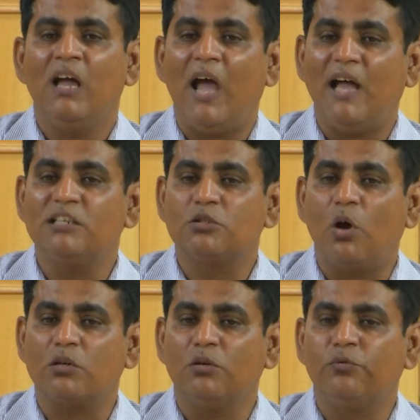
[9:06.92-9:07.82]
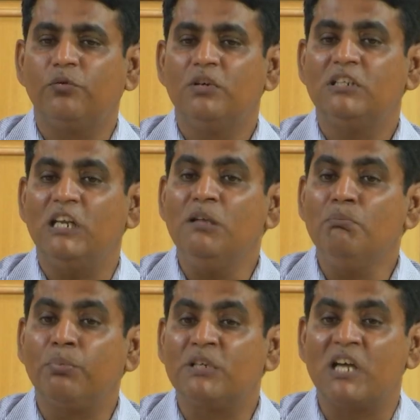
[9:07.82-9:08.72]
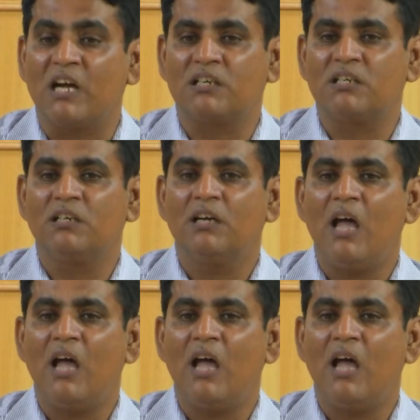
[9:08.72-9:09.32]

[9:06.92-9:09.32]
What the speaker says: as a sort of team project,